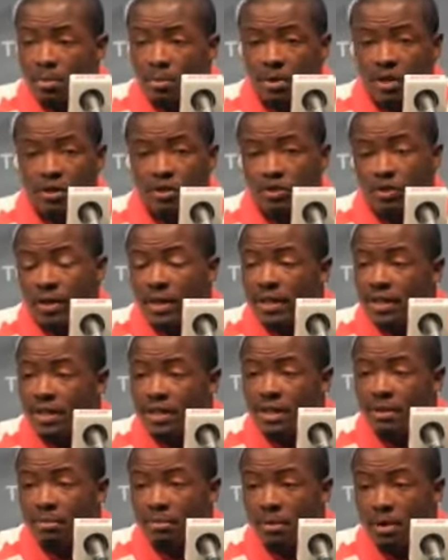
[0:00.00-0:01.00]
But it was great to
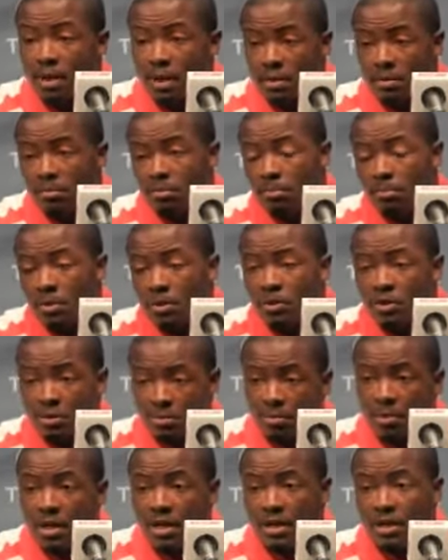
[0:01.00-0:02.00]
see
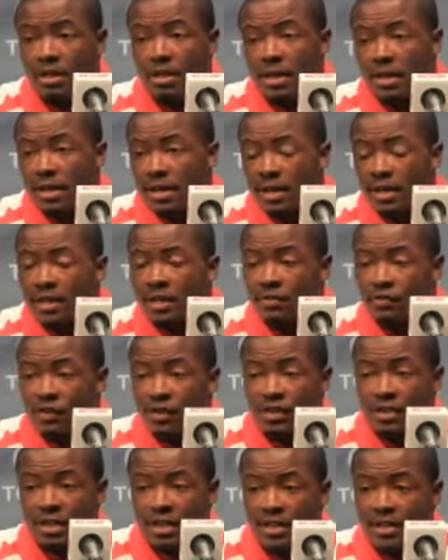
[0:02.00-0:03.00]
Milton Mutt get his
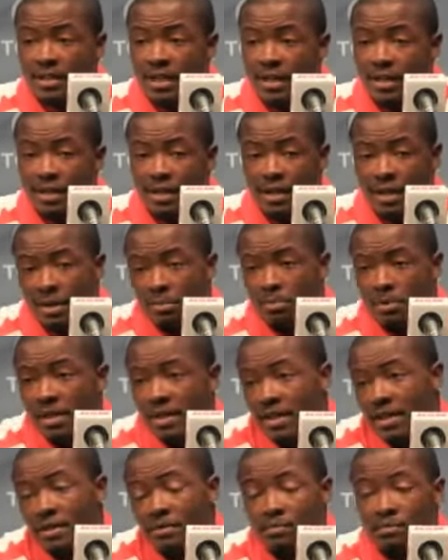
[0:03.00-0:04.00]
first touchdown, and I
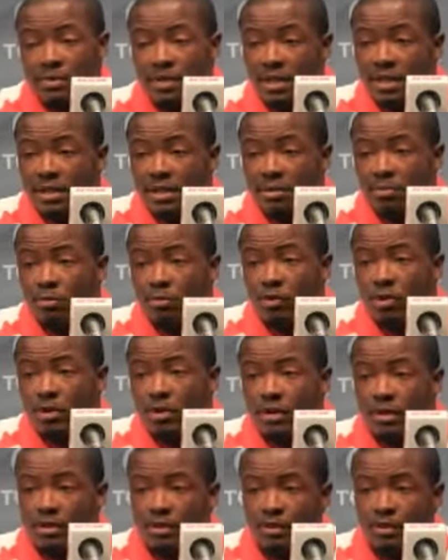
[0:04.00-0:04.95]
plan him to get some more.